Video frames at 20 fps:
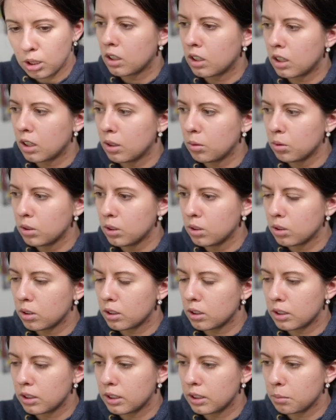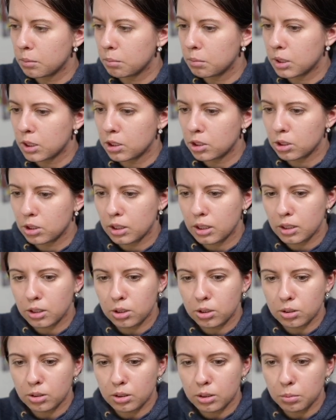I want to look at data mesh
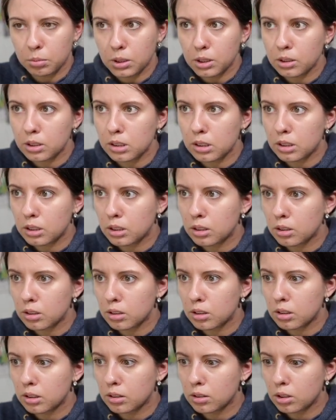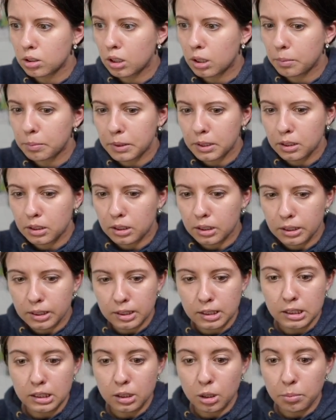actually, because that is a topic that
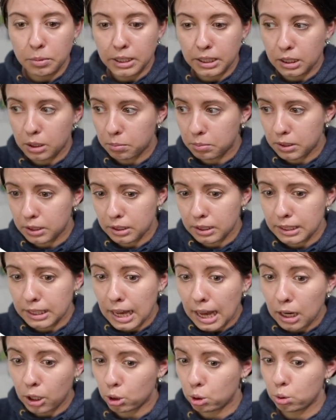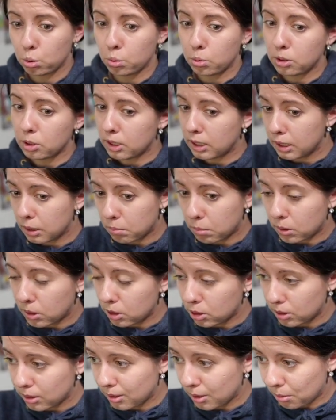is coming up in the actual client
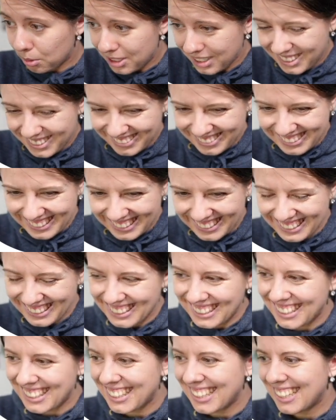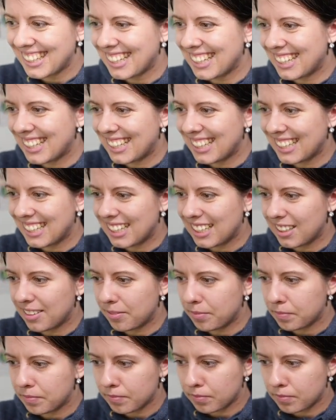project that we're doing.